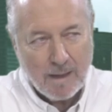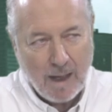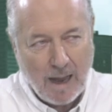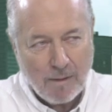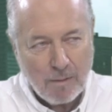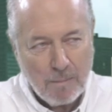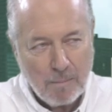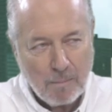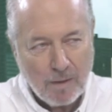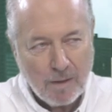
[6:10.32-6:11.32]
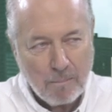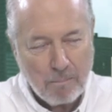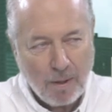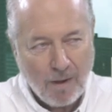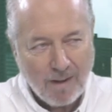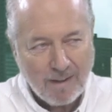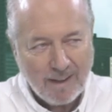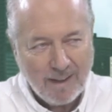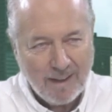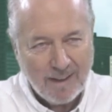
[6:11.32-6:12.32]
I remember a
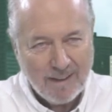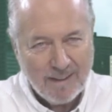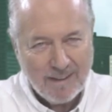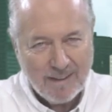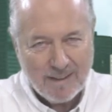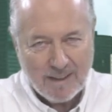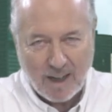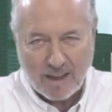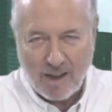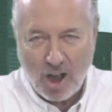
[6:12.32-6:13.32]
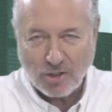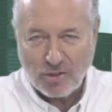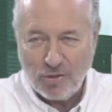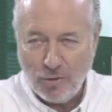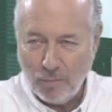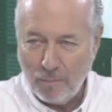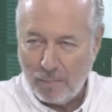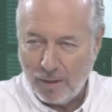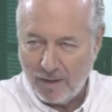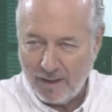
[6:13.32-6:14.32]
party, a costume
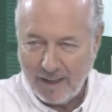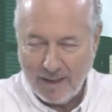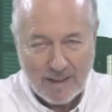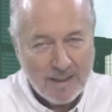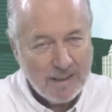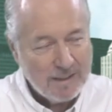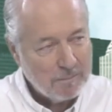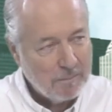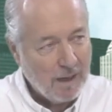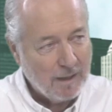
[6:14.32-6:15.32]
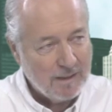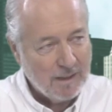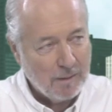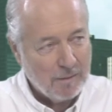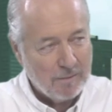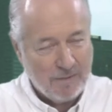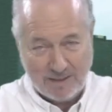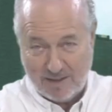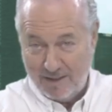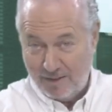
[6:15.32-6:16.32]
party,
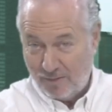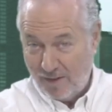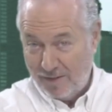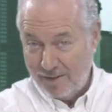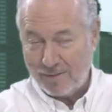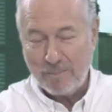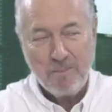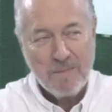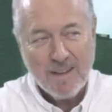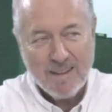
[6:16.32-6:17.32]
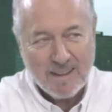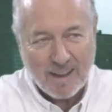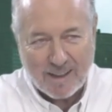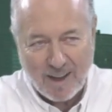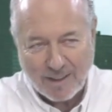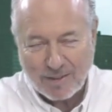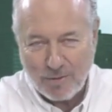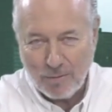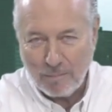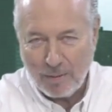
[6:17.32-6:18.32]
fiesta de disfraces, a
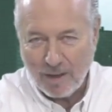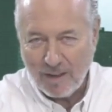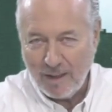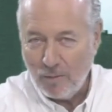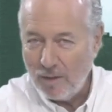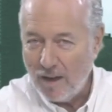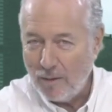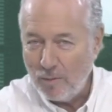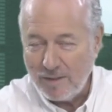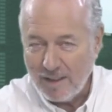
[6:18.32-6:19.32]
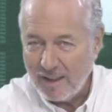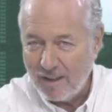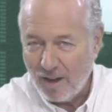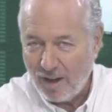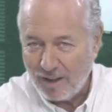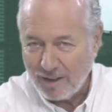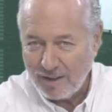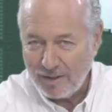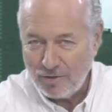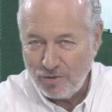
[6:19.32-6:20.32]
costume party when I was in
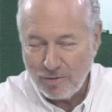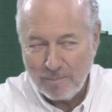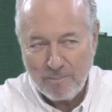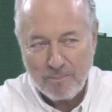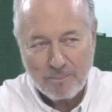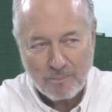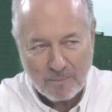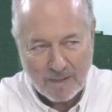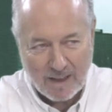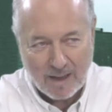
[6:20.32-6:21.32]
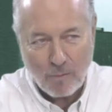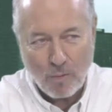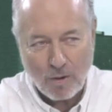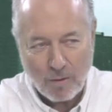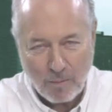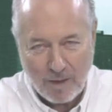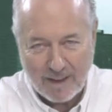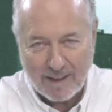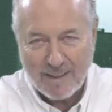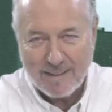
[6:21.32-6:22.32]
college, and I wore a
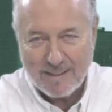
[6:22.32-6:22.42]
wig.